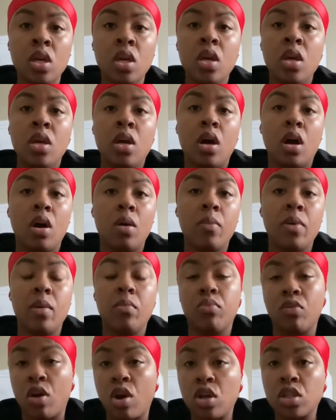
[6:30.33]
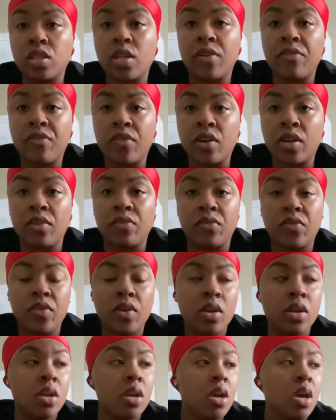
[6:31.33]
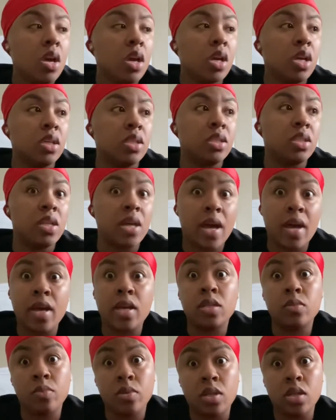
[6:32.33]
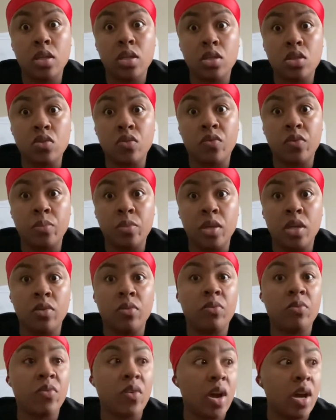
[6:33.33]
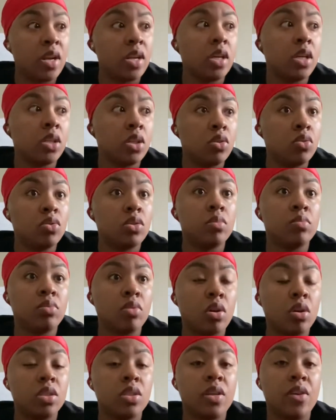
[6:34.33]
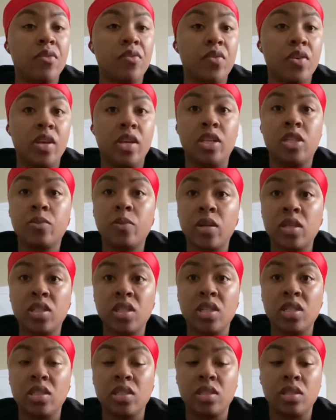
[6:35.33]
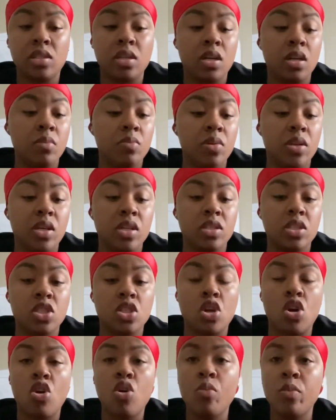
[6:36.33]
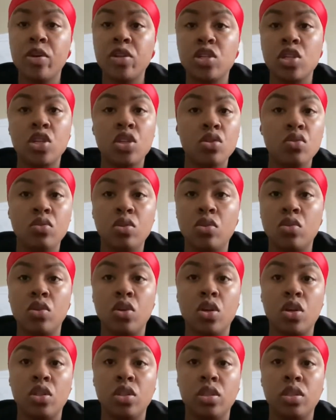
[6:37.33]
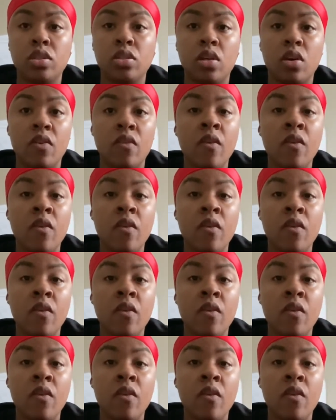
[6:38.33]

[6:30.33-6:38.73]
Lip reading: and bras that fucking fit, because that has been an issue for me. Finding clothes and bras that fit, especially as a stud, because there's a whole bunch of cute little girly stuff.